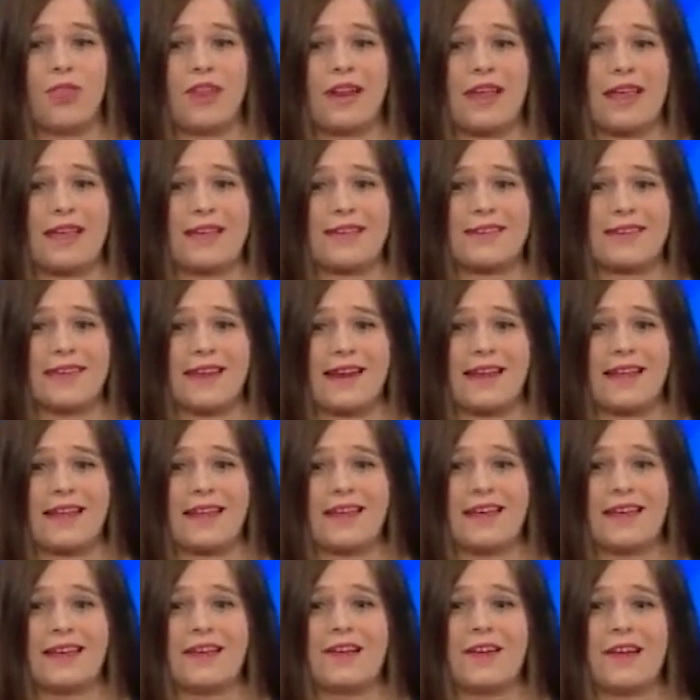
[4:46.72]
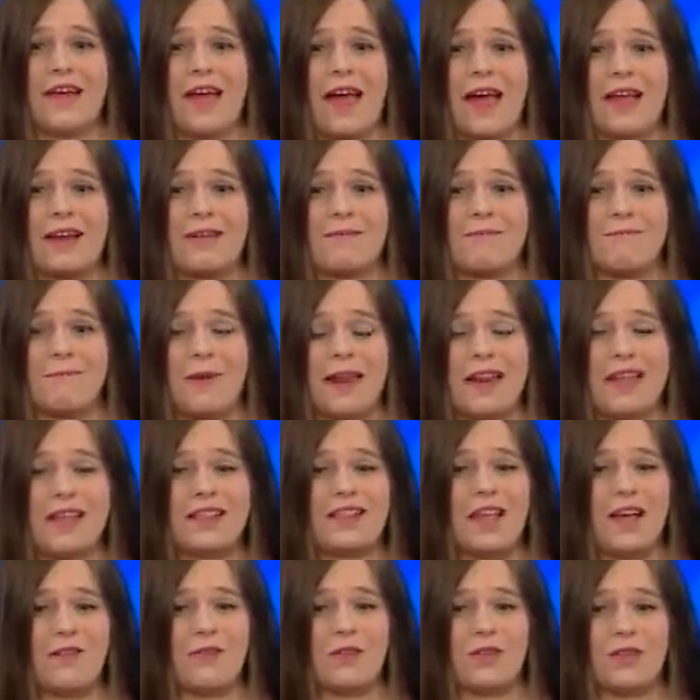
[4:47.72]
the support that he is getting
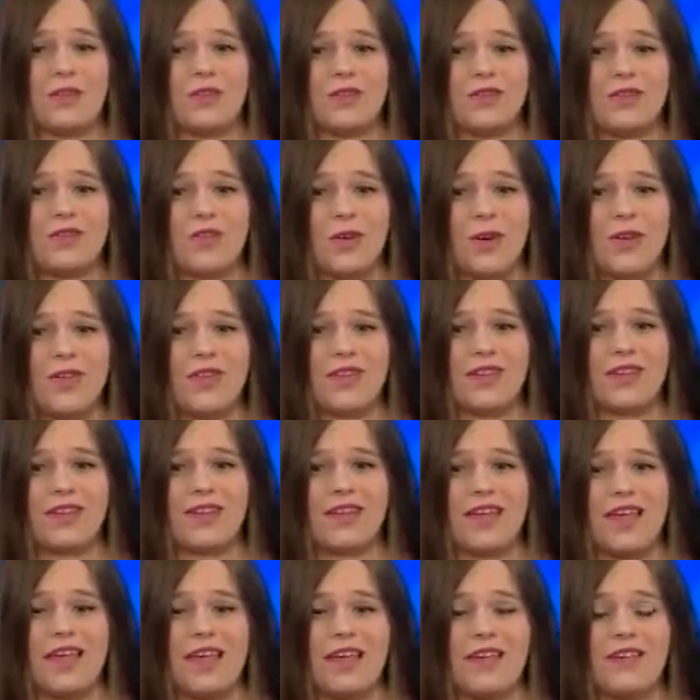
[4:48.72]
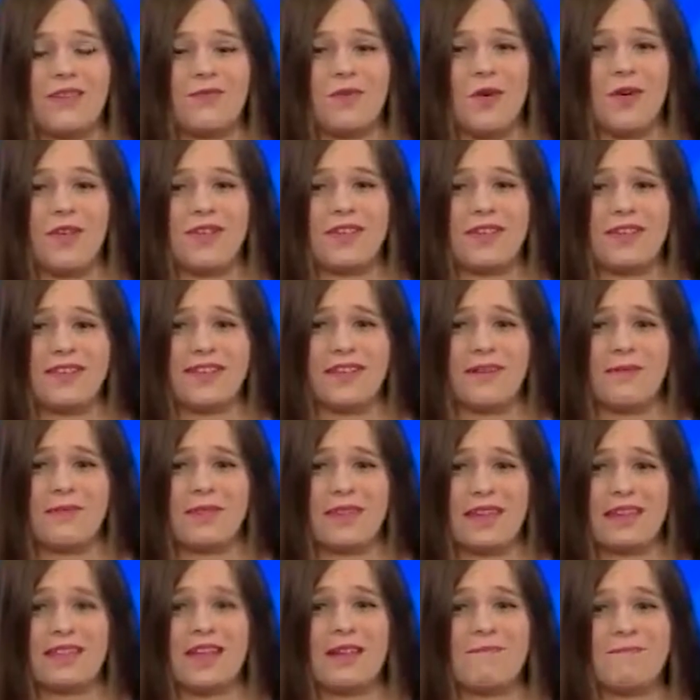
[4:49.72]
at many levels shows that he is
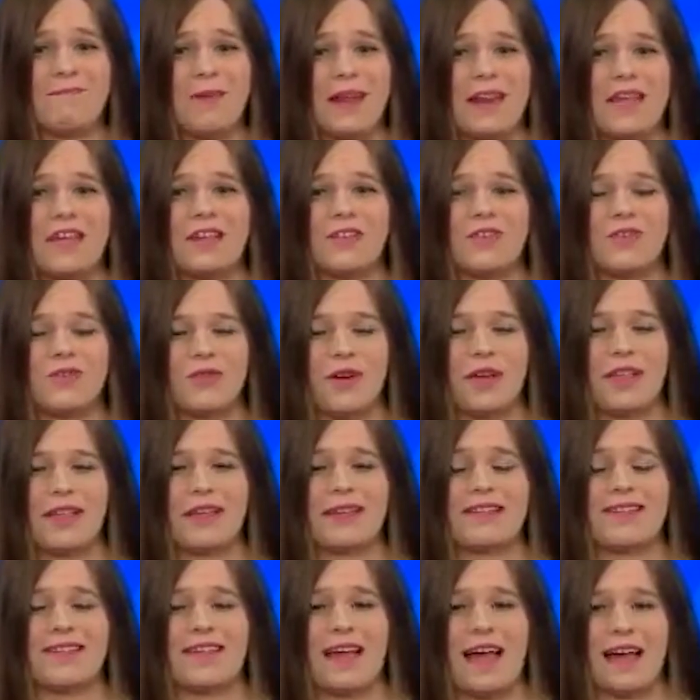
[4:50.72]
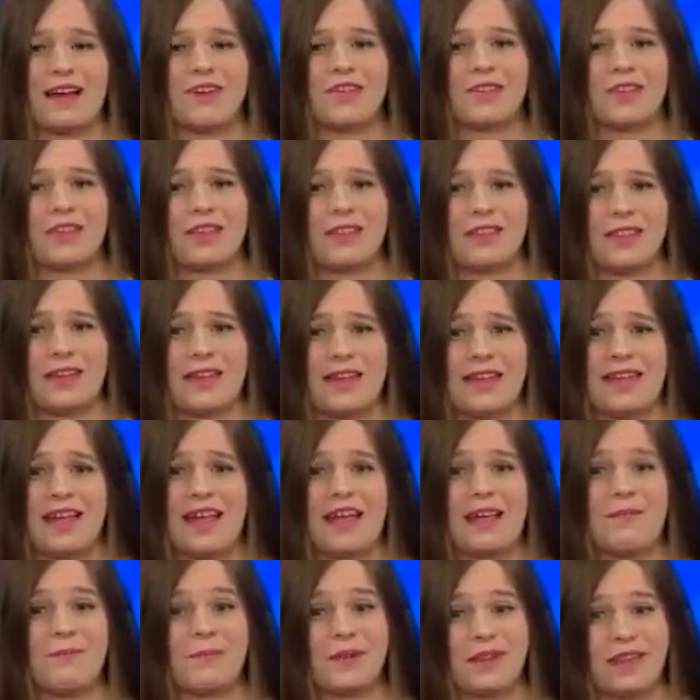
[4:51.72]
voicing something that many Australians
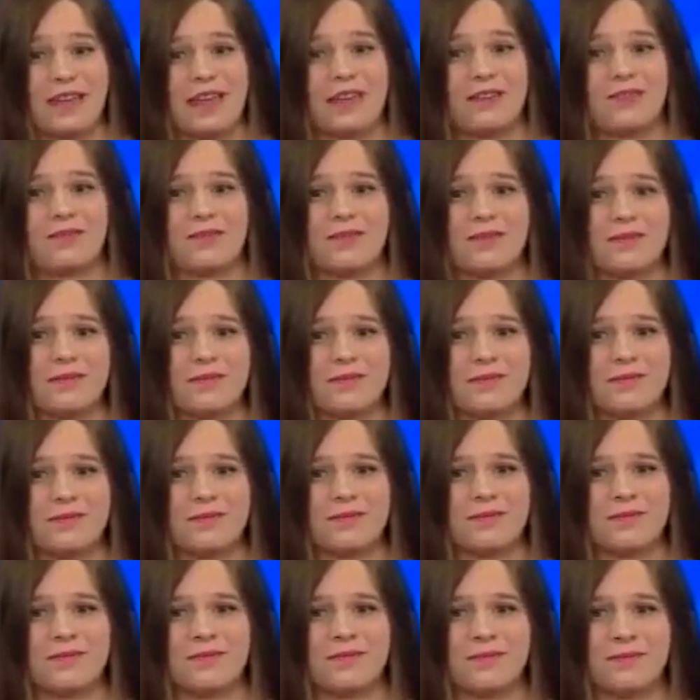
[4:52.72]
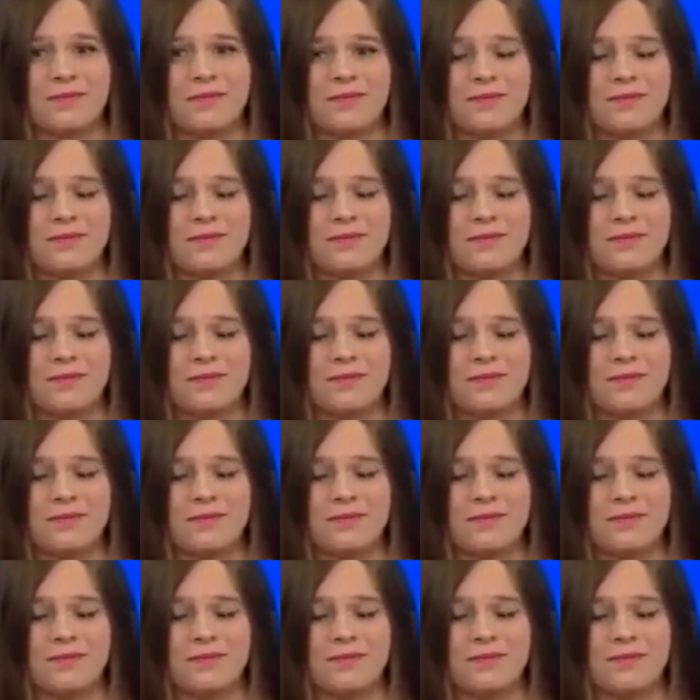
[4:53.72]
actually think and believe.